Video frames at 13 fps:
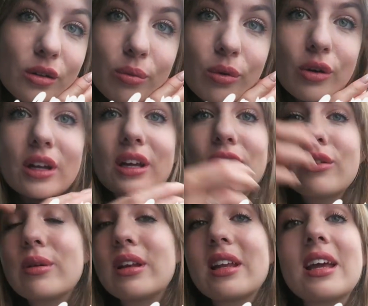Good morning
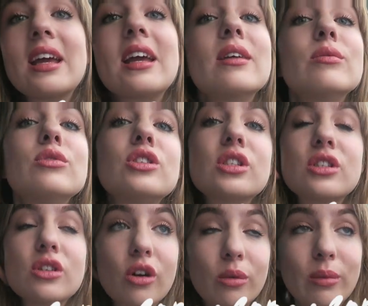everybody,
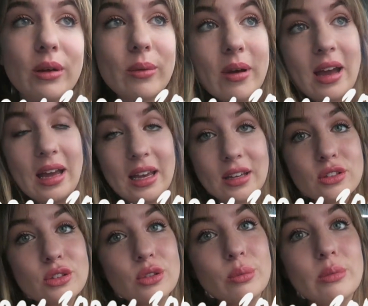just on my way
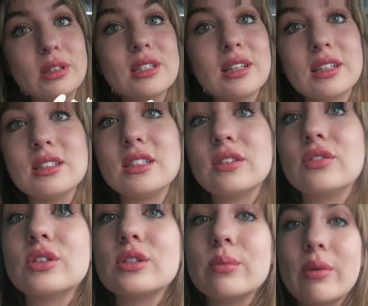to meet Lindsay
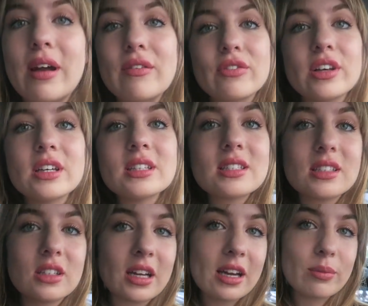for some breakfast.
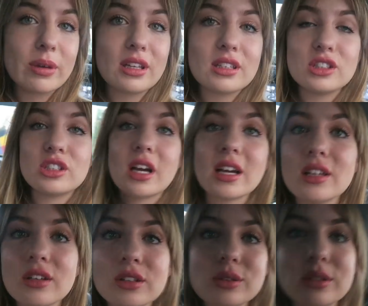Look how big this jacket
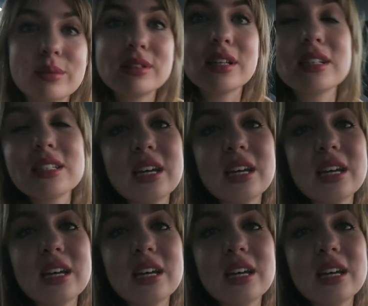looks when I'm sat